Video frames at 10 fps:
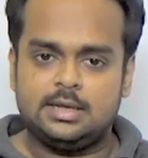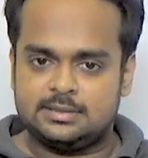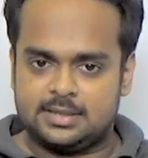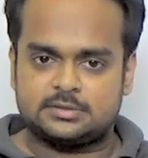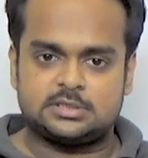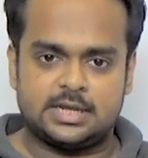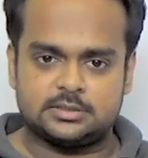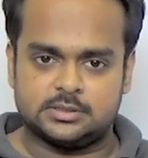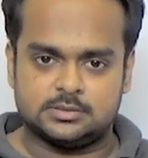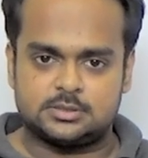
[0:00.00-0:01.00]
In that
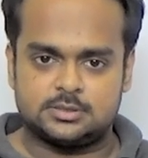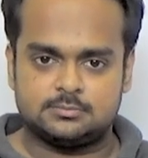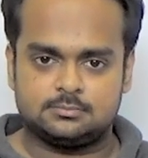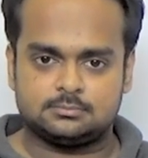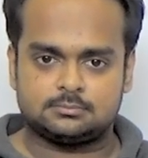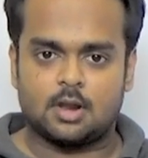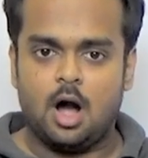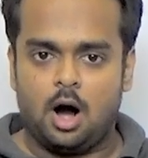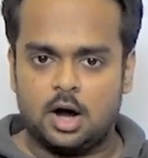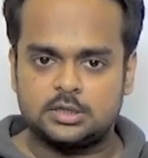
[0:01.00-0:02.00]
sentence,
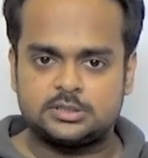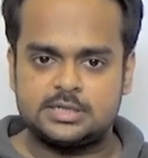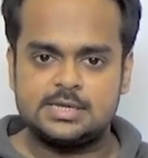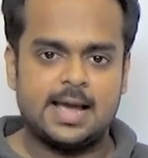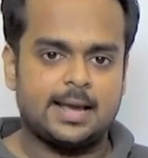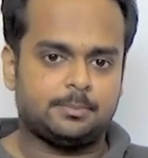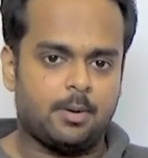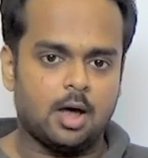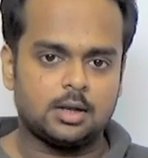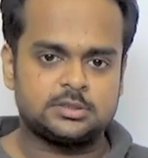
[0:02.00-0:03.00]
honesty and
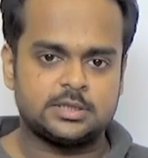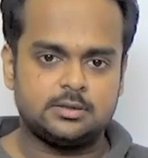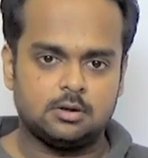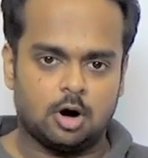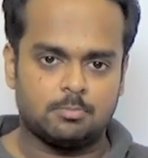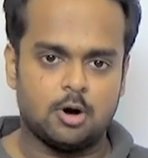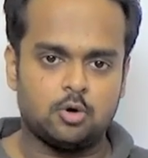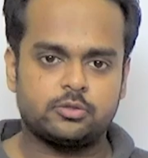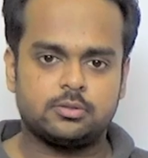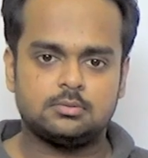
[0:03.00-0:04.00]
policy are
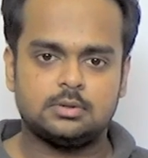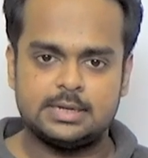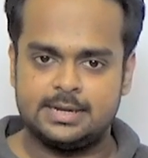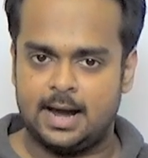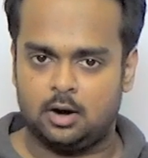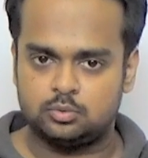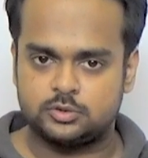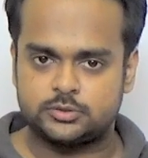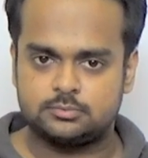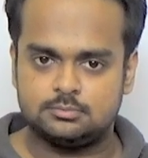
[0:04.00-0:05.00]
both
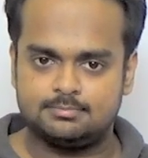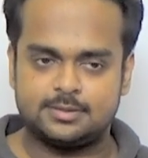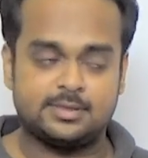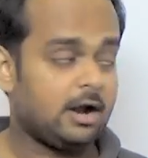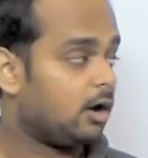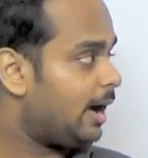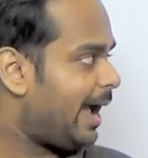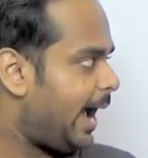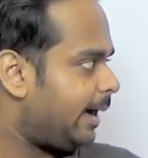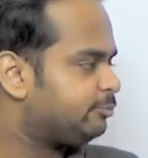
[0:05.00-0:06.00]
nouns, but they
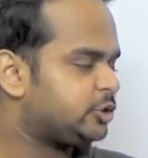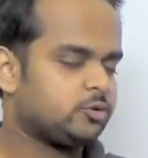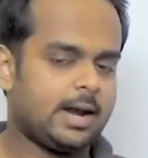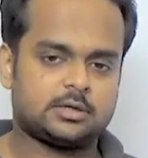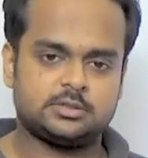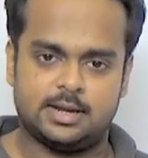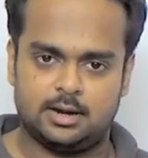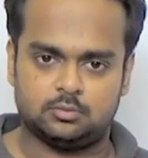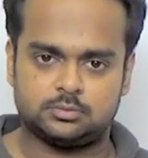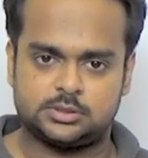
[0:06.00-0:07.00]
are abstract
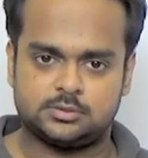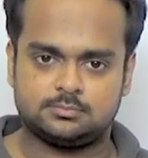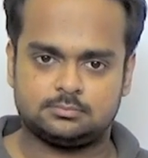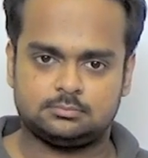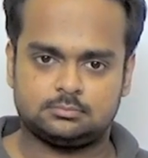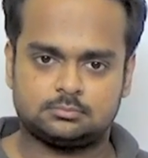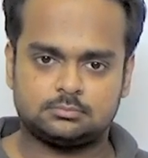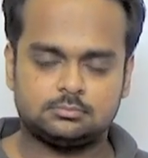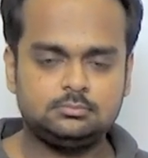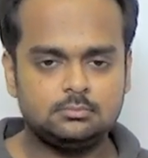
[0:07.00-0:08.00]
nouns.
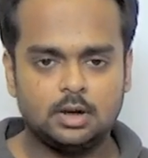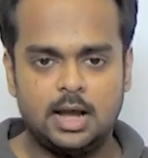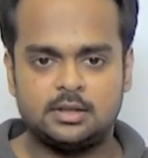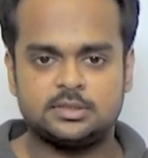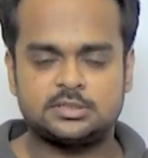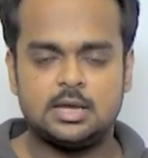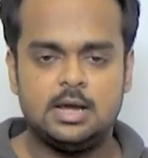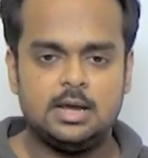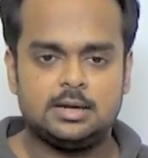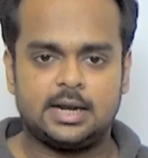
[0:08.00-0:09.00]
And in this
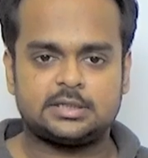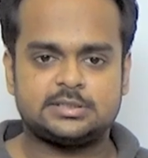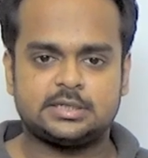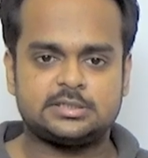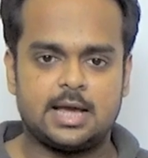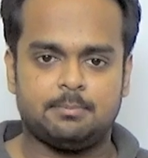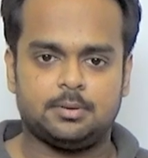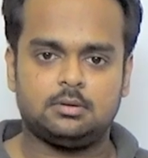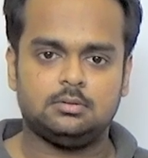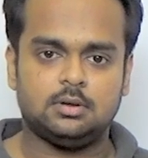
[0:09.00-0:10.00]
next
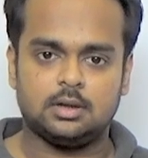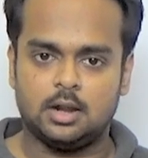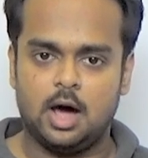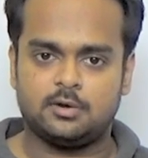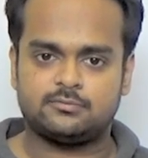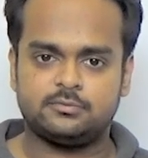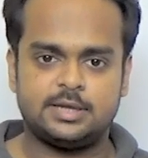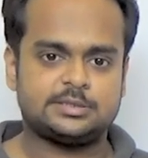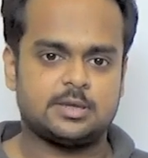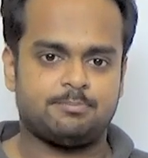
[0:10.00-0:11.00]
example, love
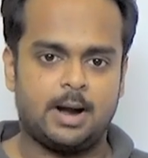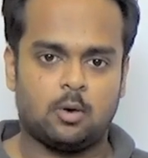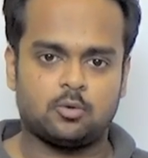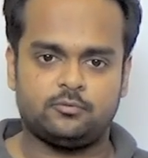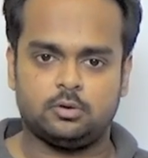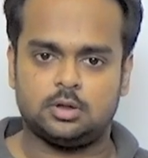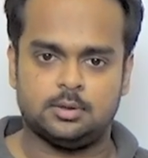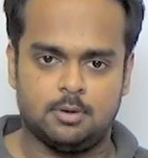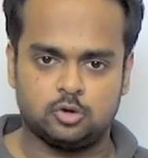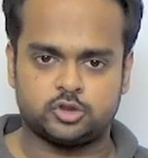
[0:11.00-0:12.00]
is a powerful
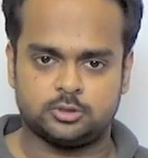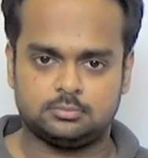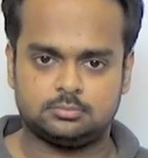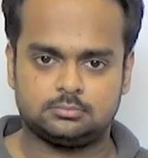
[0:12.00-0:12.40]
emotion.